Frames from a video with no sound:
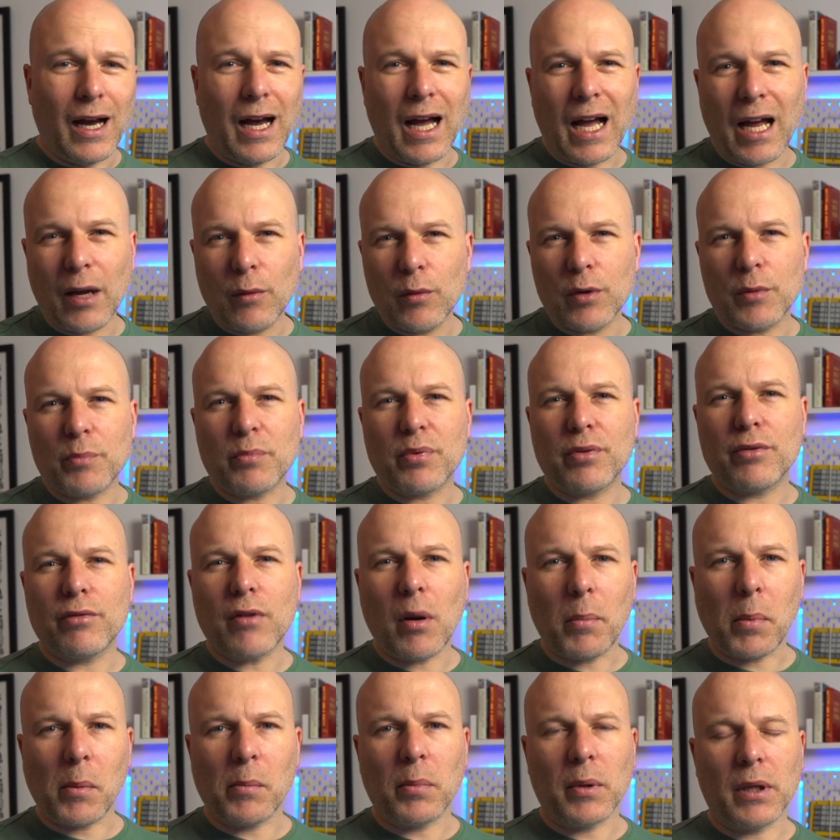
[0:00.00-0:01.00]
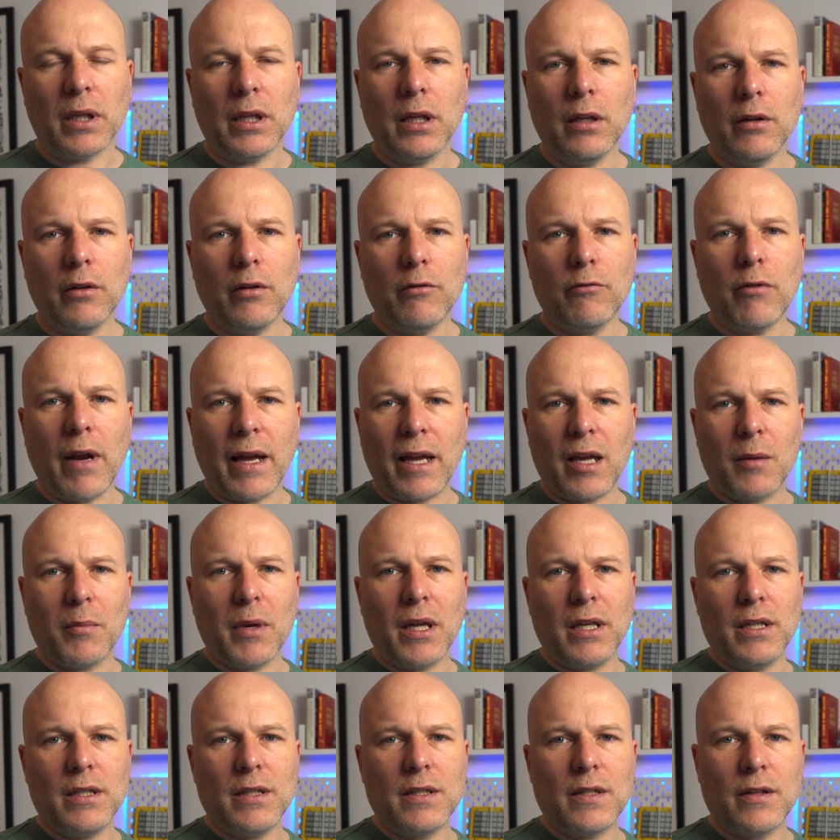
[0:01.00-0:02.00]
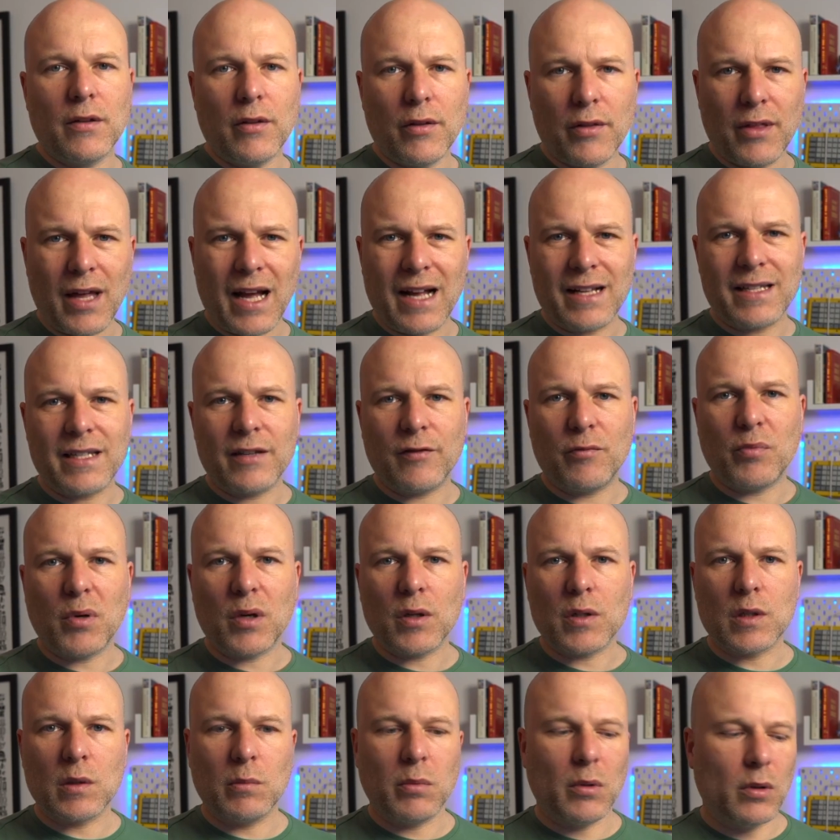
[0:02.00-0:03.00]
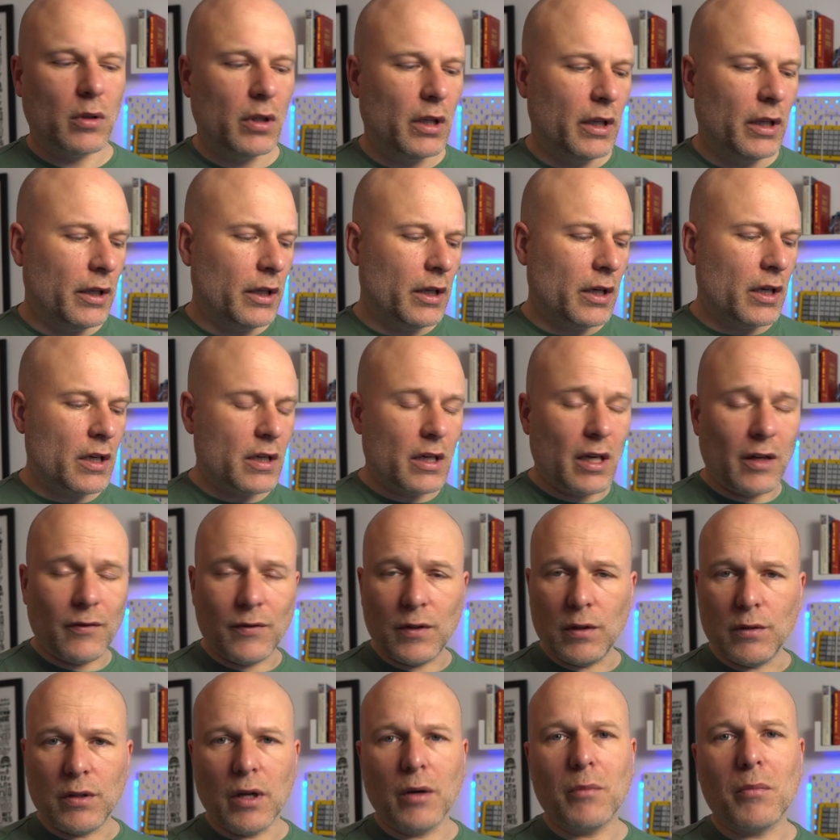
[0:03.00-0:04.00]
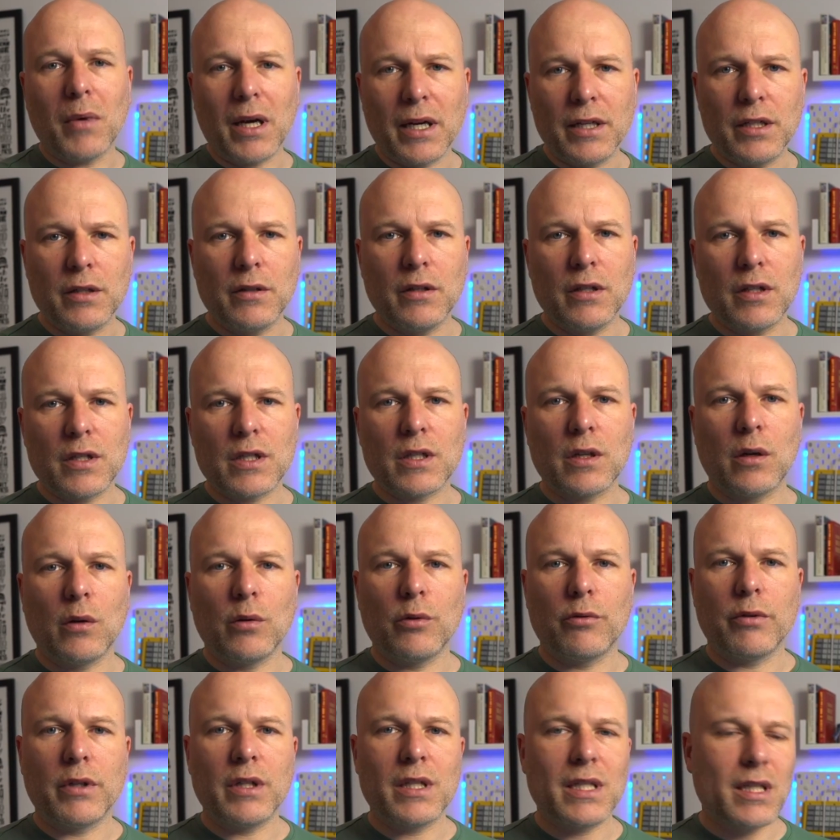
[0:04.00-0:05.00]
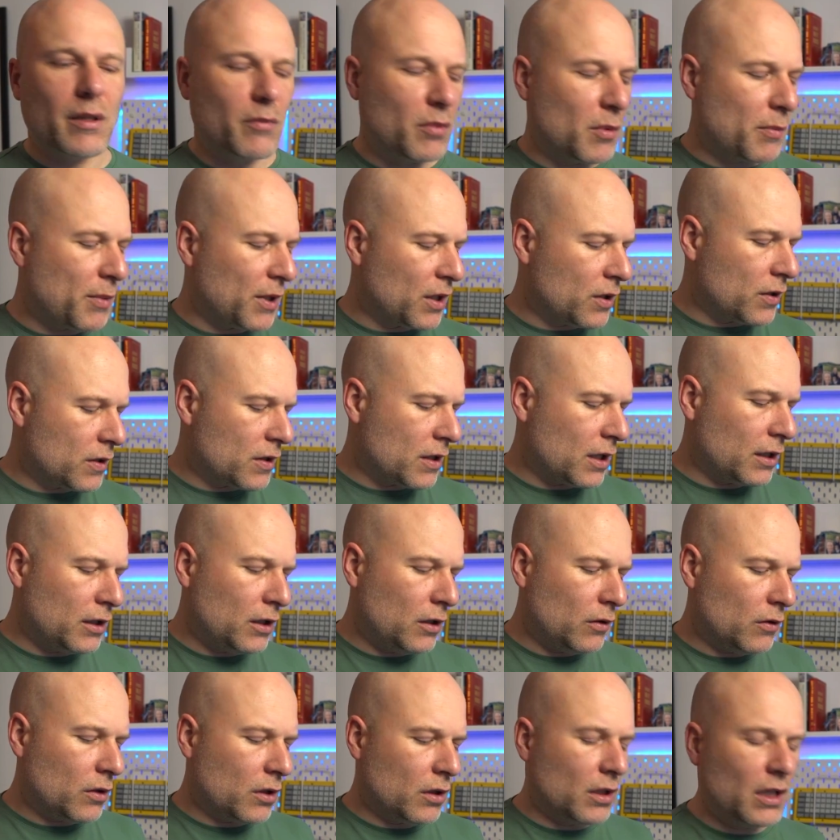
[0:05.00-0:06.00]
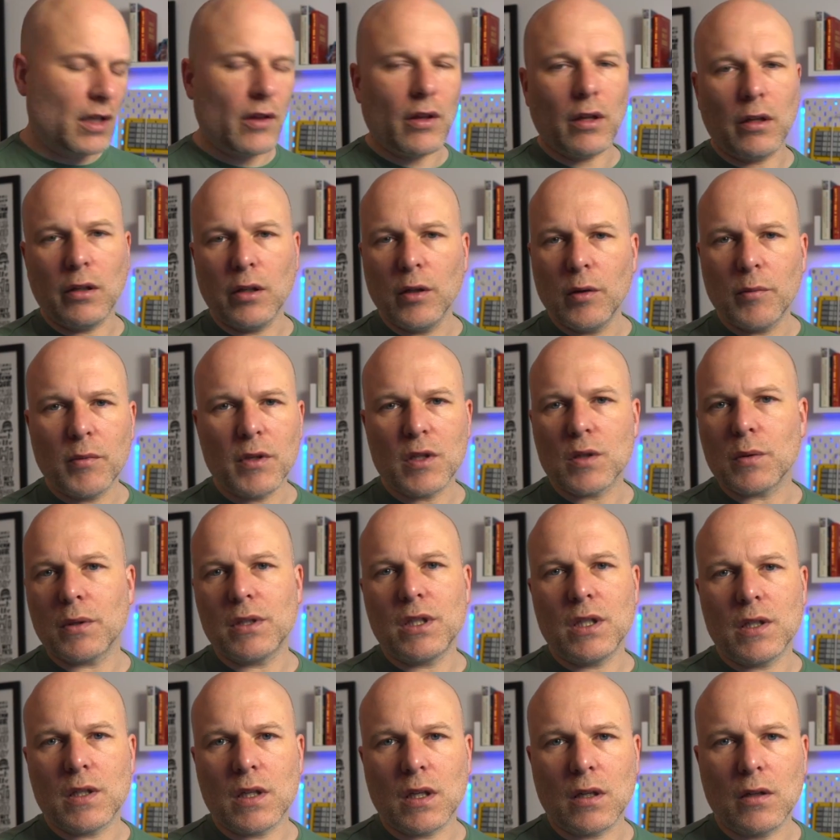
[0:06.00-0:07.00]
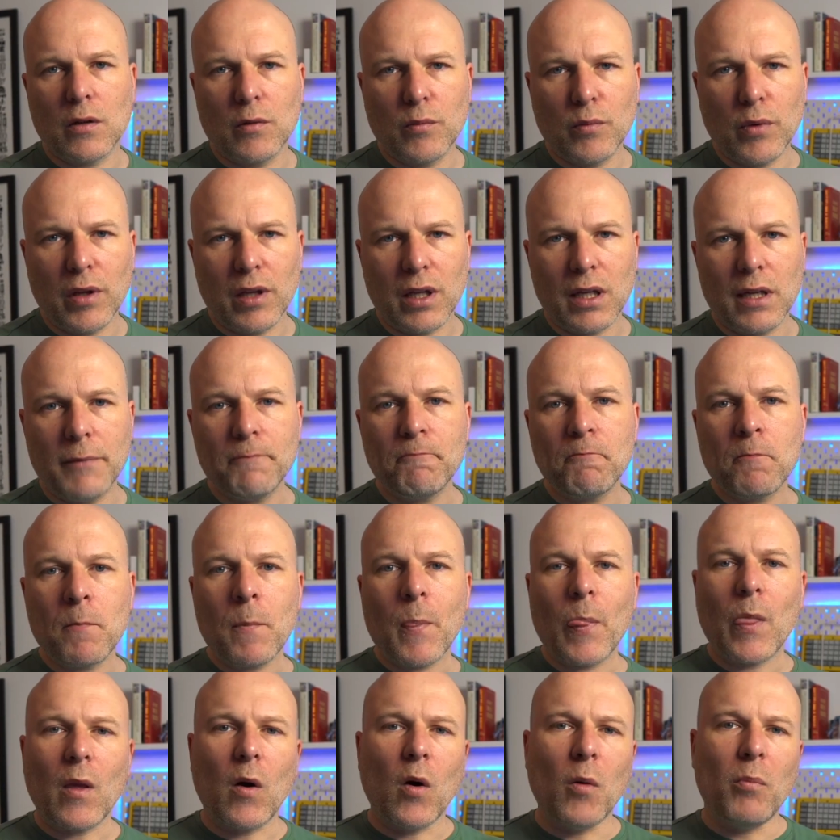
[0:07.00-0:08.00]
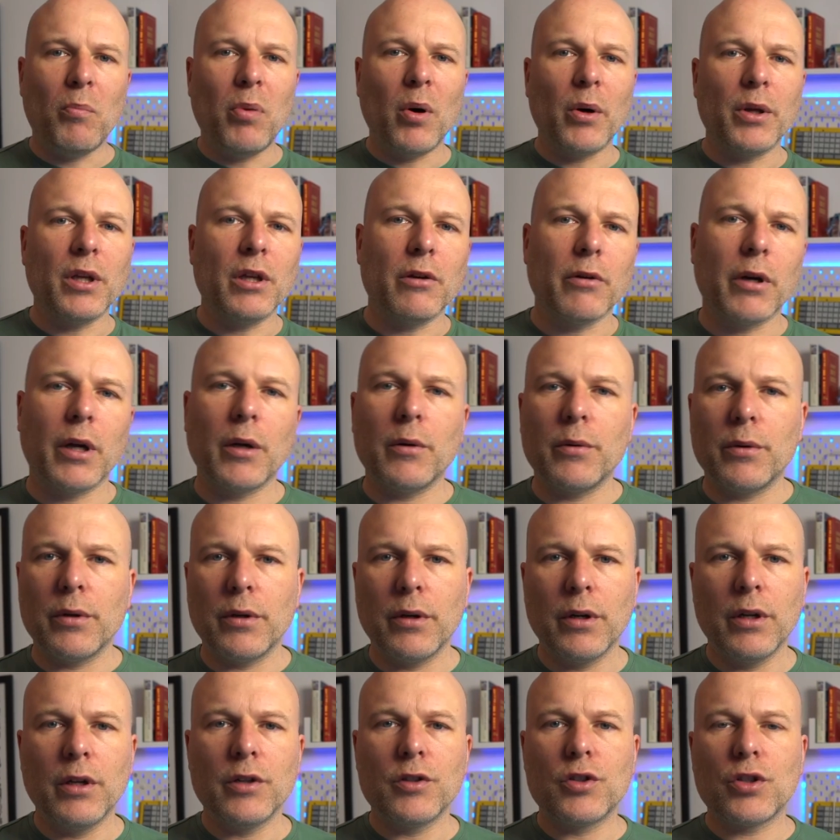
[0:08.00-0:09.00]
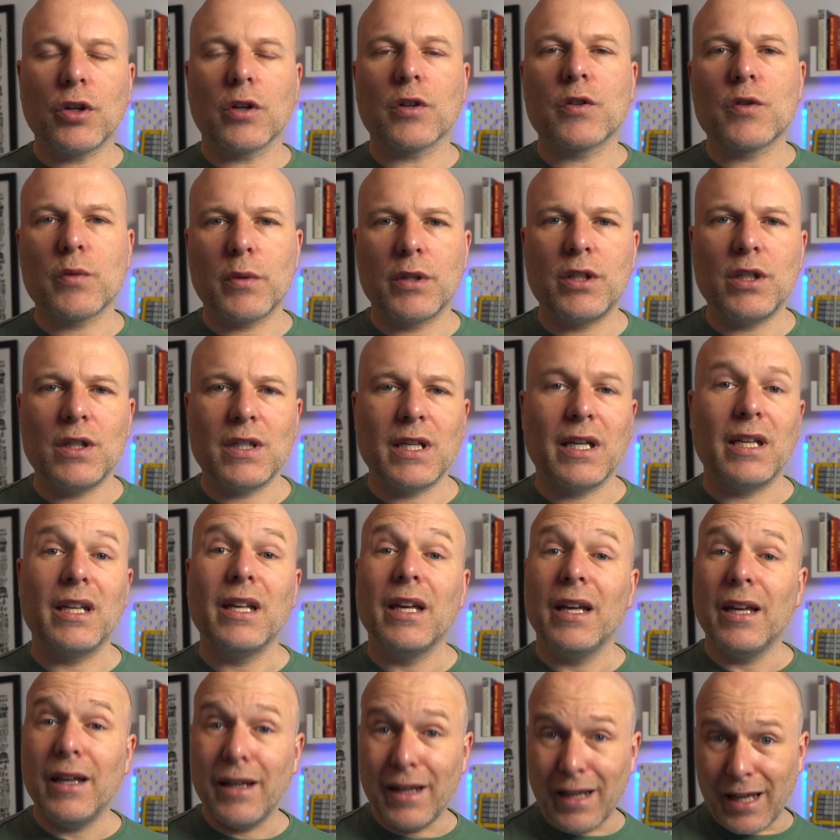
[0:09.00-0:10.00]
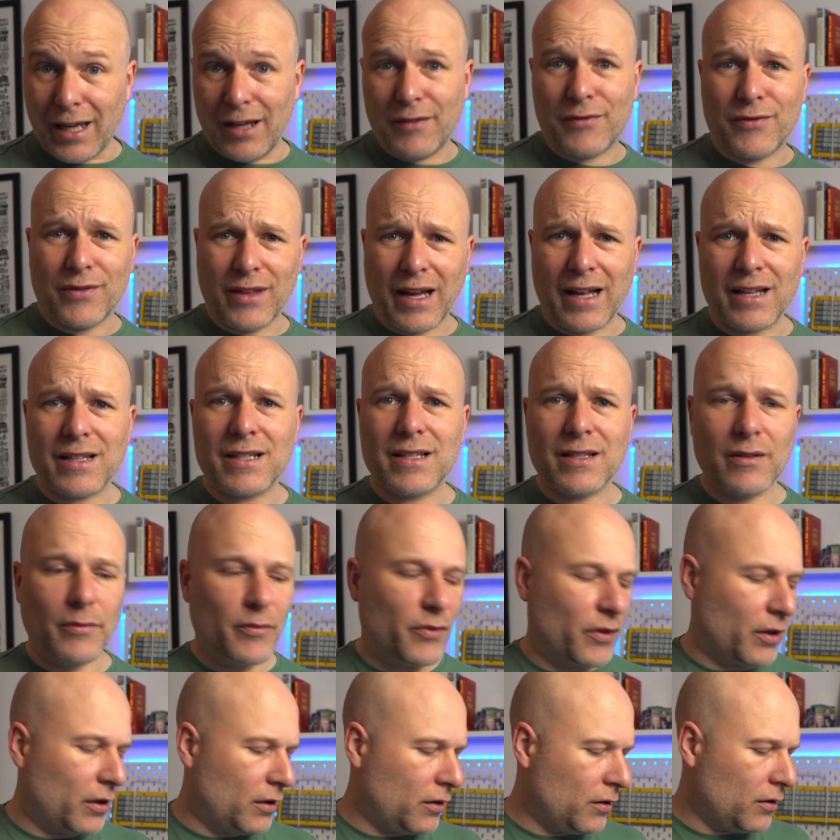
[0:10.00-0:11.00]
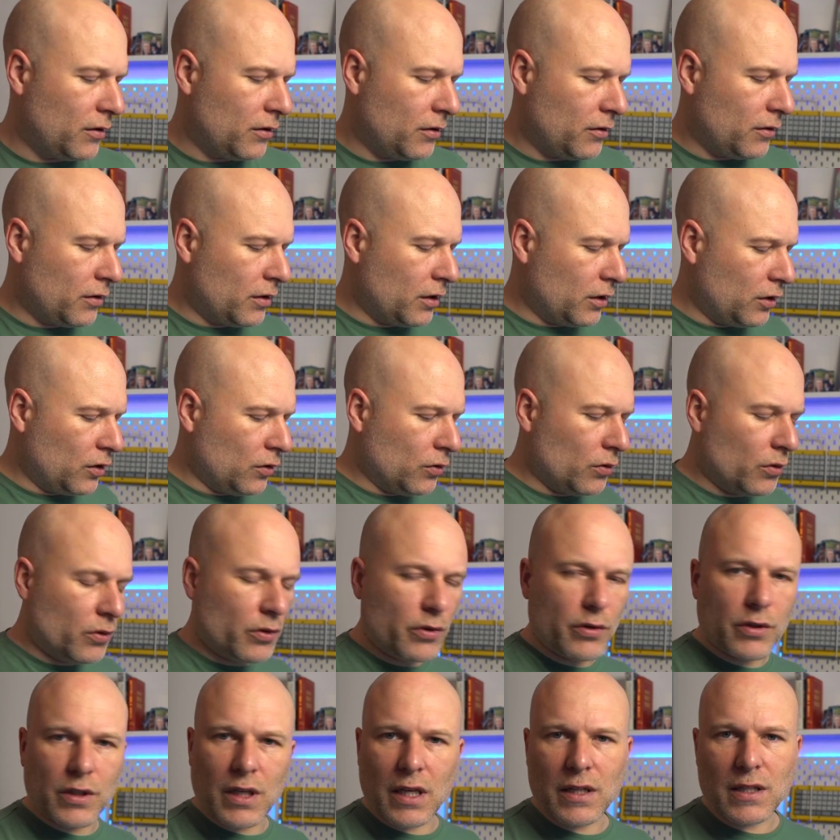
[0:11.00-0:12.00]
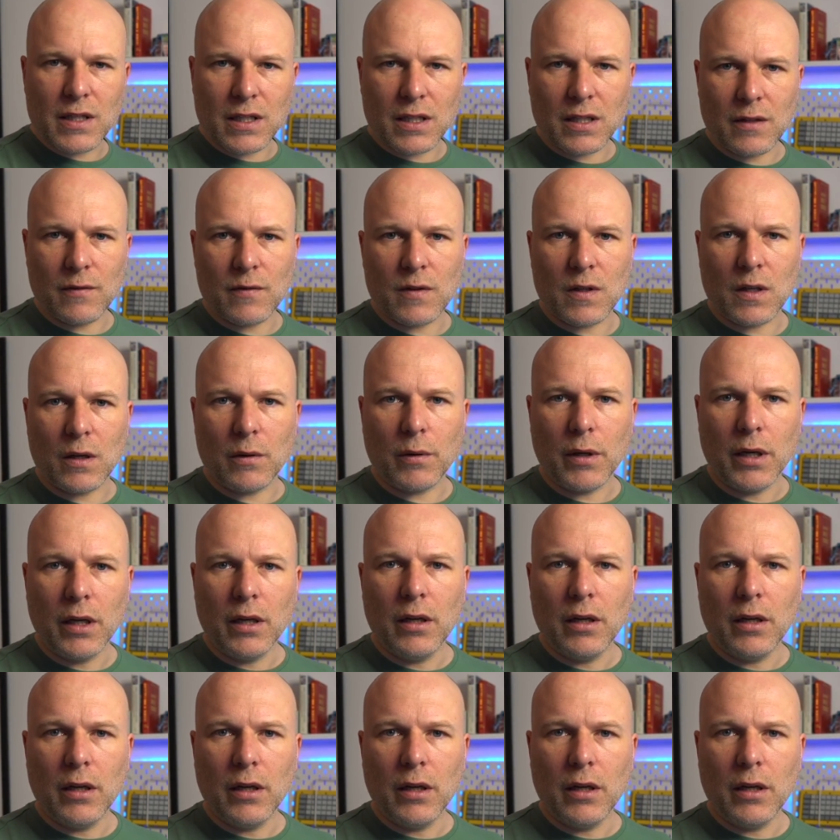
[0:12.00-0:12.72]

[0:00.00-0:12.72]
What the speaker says: I would probably recommend that if possible, if you don't mind doing the soldering, simply because then you can either lube the switches that come with it or put your own choc switches in, if that's something that you're sensitive to.